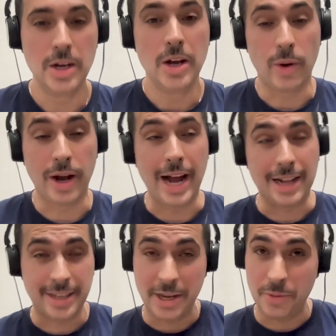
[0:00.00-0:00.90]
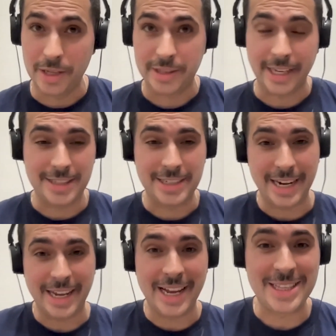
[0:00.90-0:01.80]
Well, I'll tell you one thing. It's
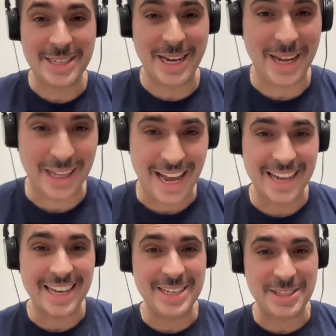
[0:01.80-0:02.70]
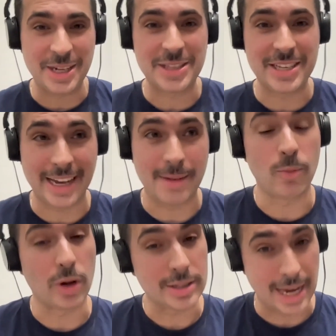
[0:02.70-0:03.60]
getting a lot easier to
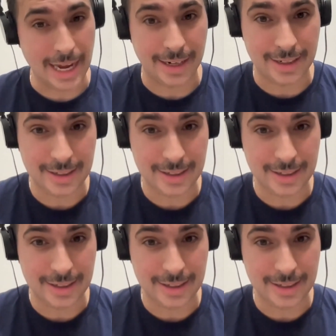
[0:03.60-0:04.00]
get more talent.